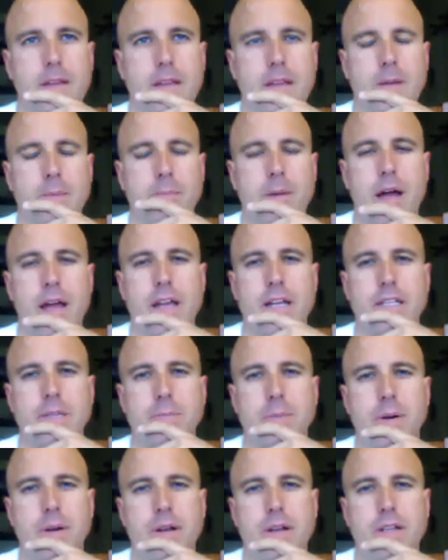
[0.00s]
in my
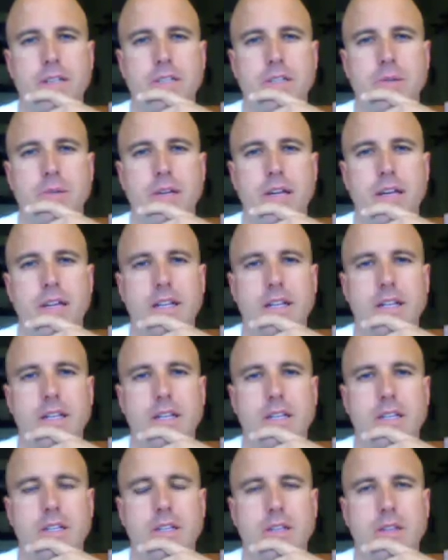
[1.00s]
experience, you get
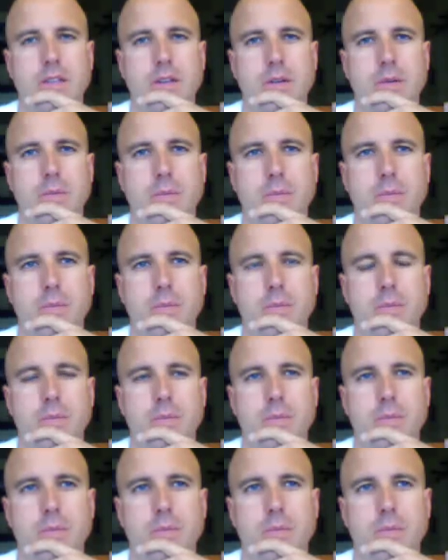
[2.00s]
no
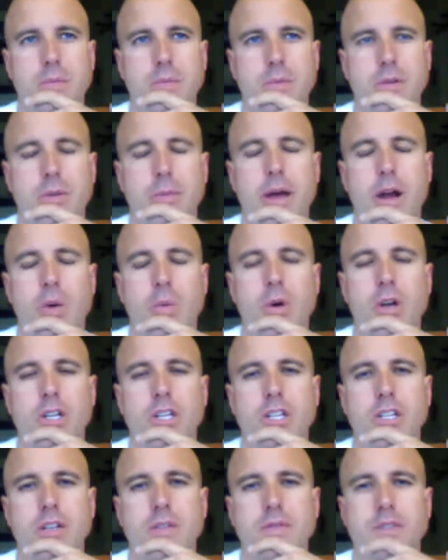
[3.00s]
matter
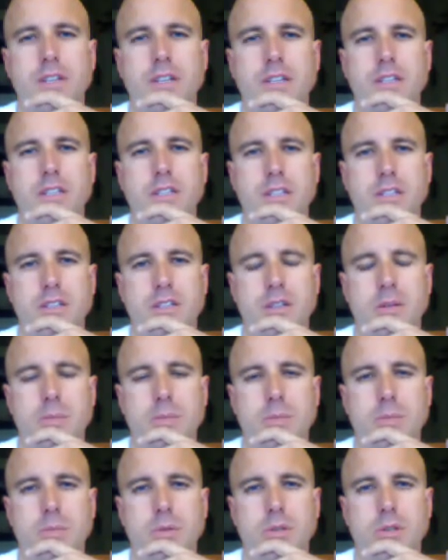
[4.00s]
what shifting
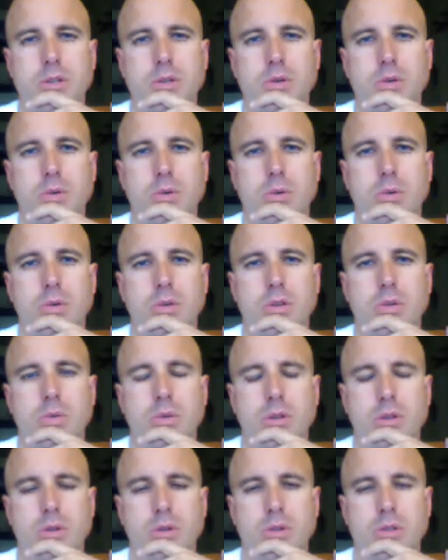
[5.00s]
system you
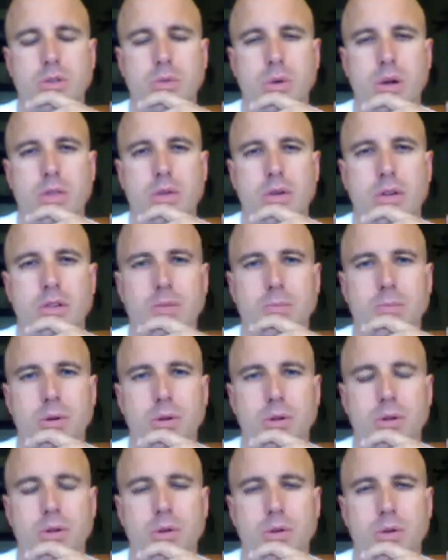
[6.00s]
use, whether it's
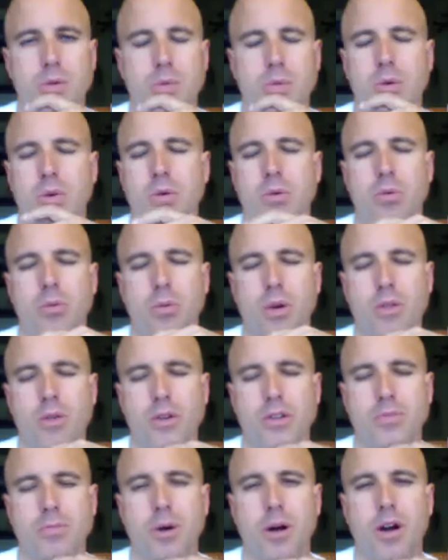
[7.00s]
bullhorn,
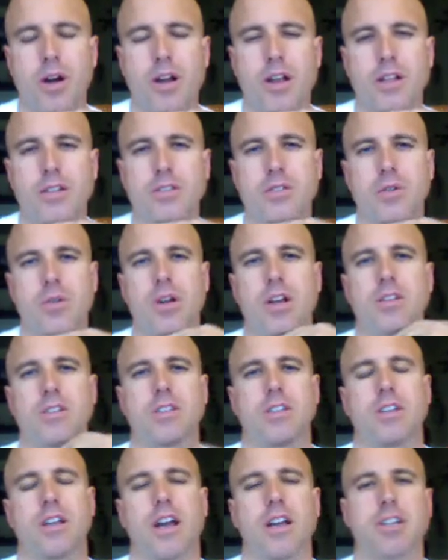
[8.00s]
whether it's bar ends or
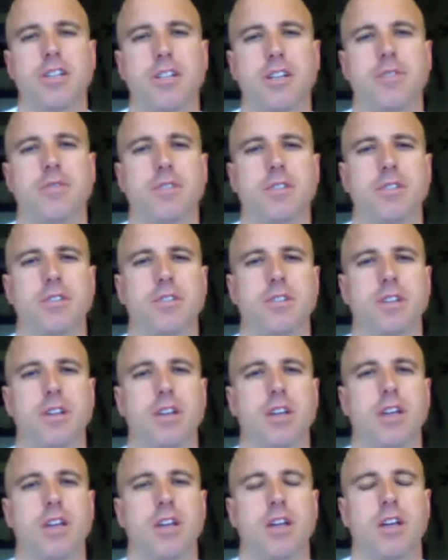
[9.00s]
STI shifters,
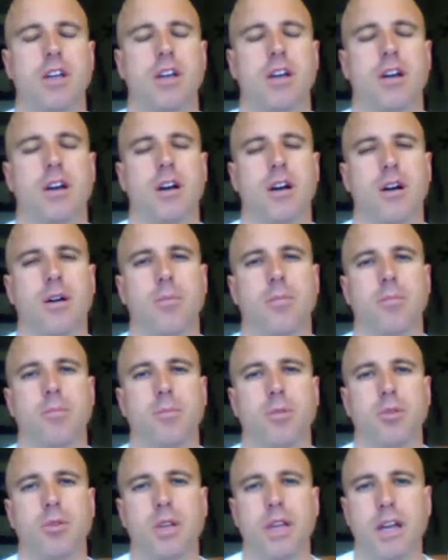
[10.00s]

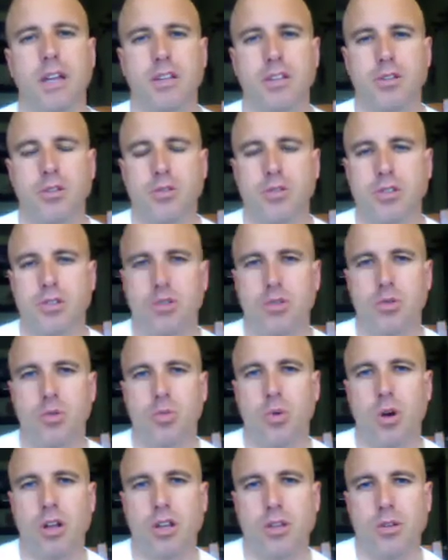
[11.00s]
you get used to
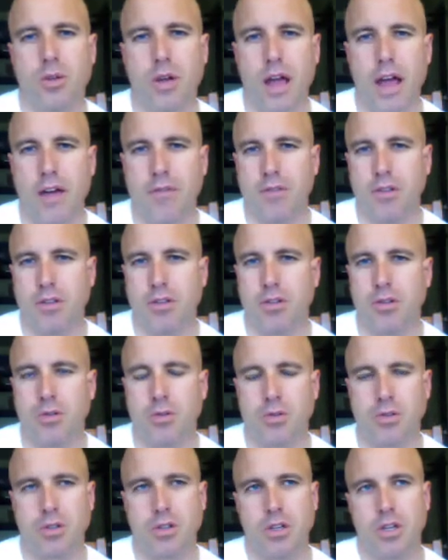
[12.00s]
what you have to
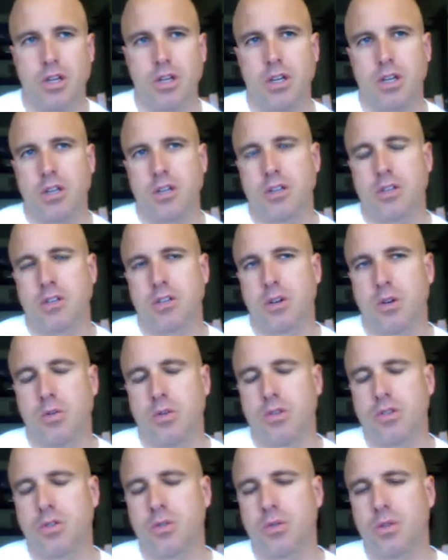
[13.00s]
use. So
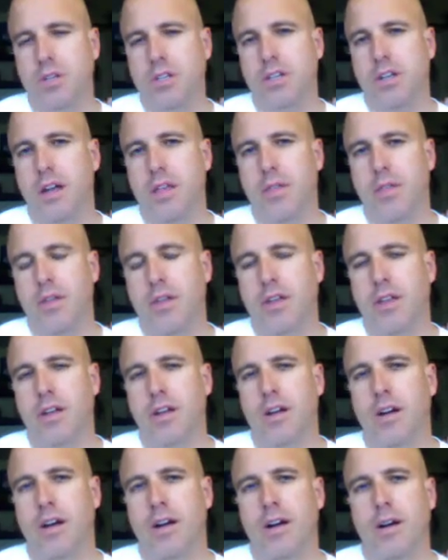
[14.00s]
there's really nothing.
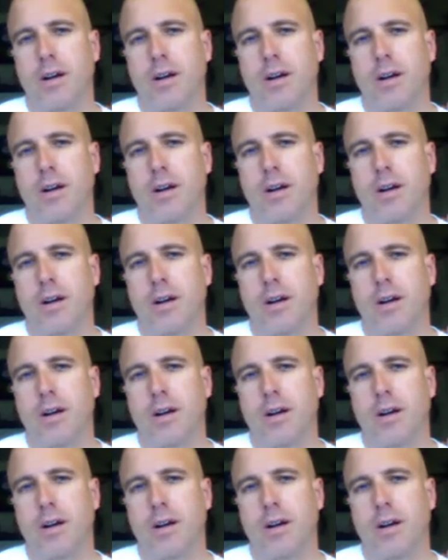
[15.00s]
